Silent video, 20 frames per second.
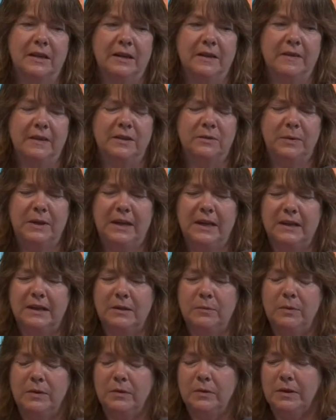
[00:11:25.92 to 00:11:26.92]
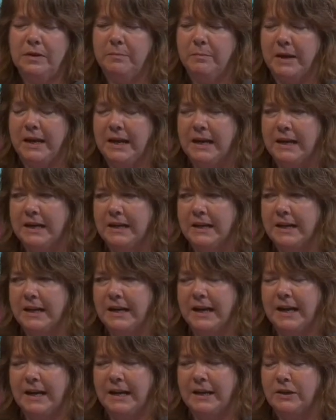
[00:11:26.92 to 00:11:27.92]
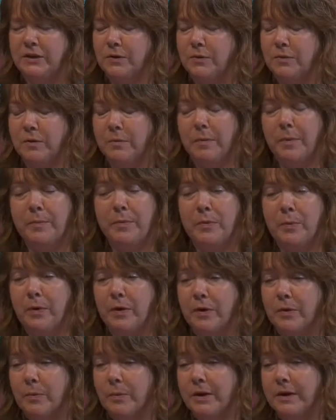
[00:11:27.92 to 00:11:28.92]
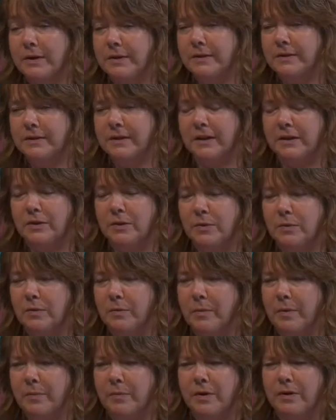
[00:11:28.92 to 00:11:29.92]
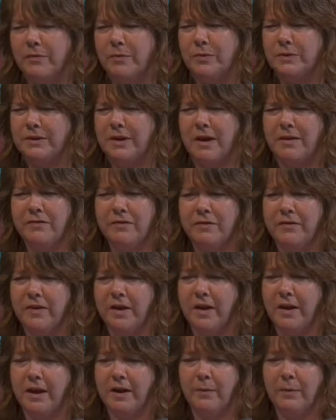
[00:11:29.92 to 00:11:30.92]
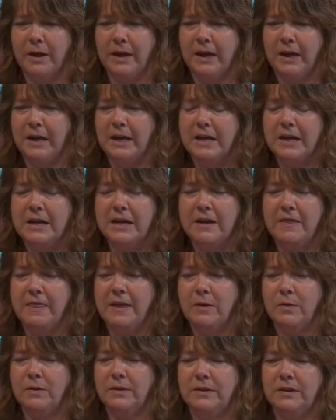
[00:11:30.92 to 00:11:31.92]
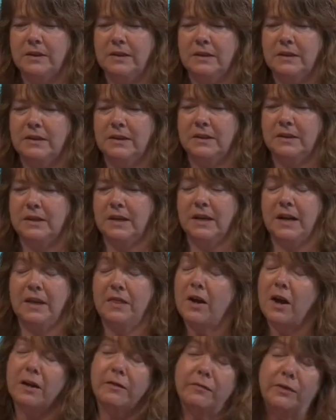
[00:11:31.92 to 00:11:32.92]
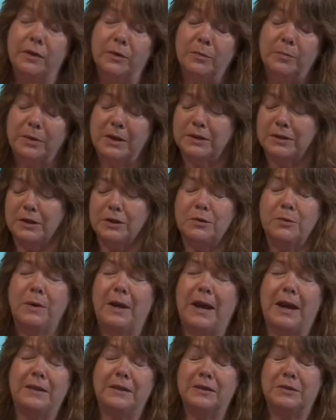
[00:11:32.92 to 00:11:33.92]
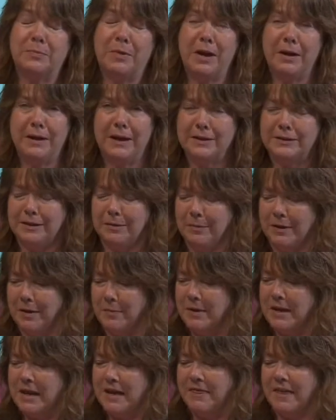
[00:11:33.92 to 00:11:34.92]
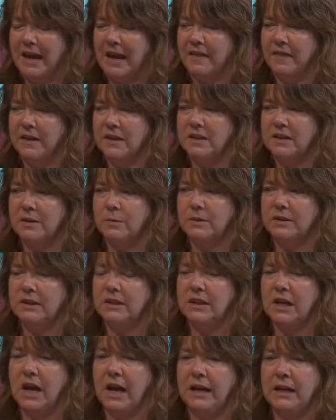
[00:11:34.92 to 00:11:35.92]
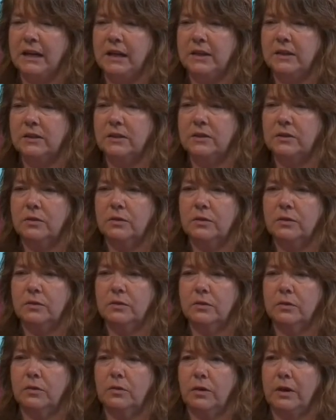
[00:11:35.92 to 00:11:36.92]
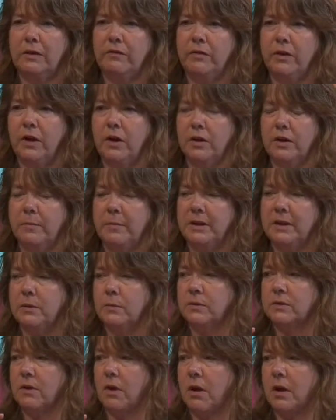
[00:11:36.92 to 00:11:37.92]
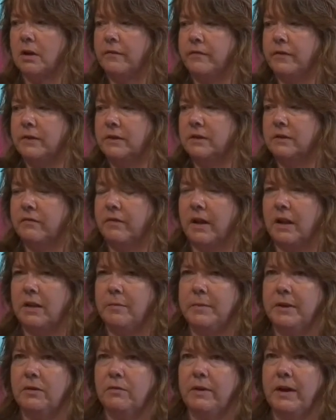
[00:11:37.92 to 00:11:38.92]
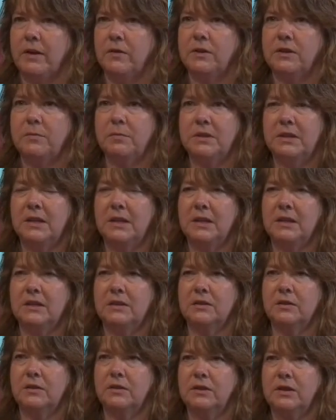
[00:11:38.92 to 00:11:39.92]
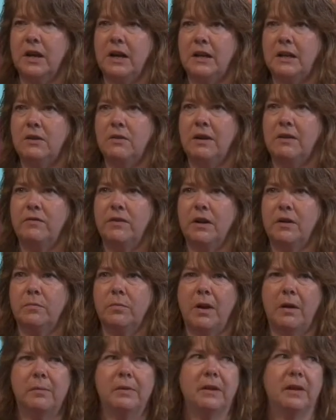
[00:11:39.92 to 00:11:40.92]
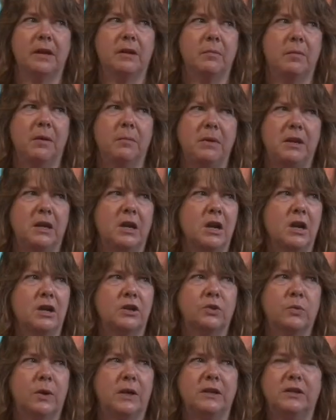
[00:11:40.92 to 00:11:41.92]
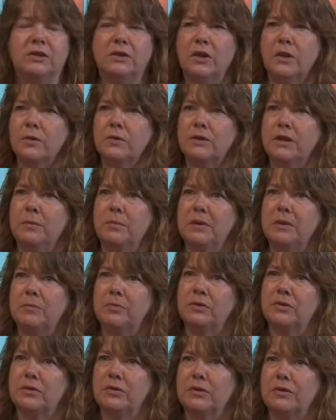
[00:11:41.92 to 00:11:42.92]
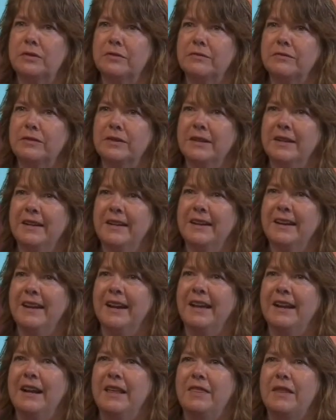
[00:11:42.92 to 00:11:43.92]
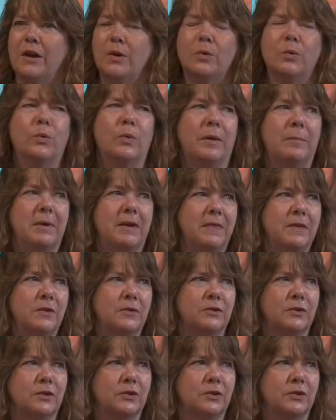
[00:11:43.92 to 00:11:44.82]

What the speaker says: this weekend, and we were in Maine, and I don't remember where it was. I don't remember if it was off of the highway. And I thought of you because I knew we had this podcast coming up. There was the tiniest little graveyard. I mean, there was all of this development around it, but then this little tiny graveyard, probably like maybe 20 stones had been preserved. And I thought, ooh, I bet there's a